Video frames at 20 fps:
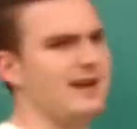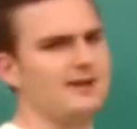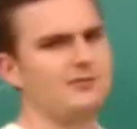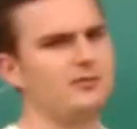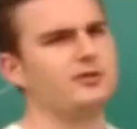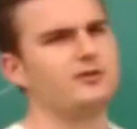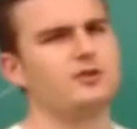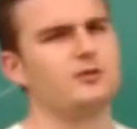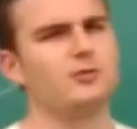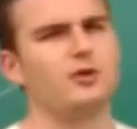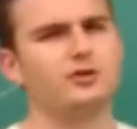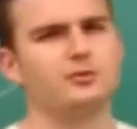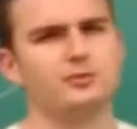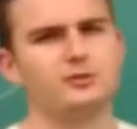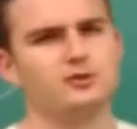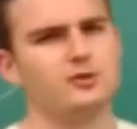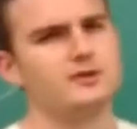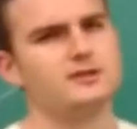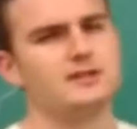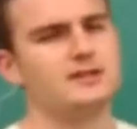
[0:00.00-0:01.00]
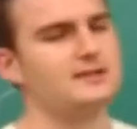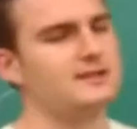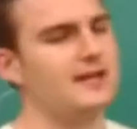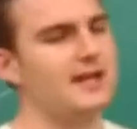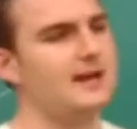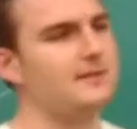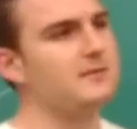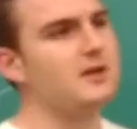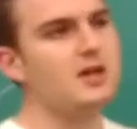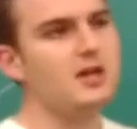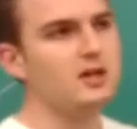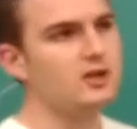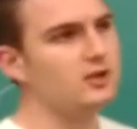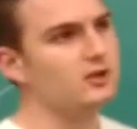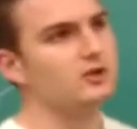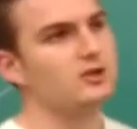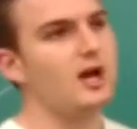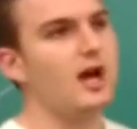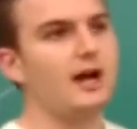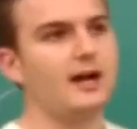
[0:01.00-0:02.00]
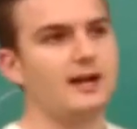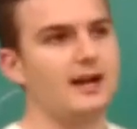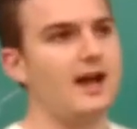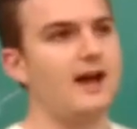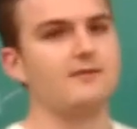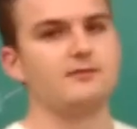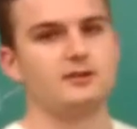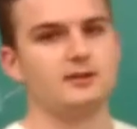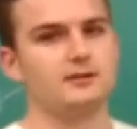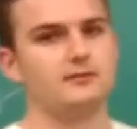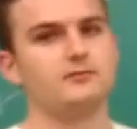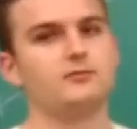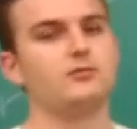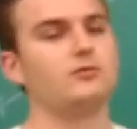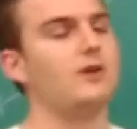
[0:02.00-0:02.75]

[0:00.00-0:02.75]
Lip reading: And with your multiple choice exam, you're not going to have to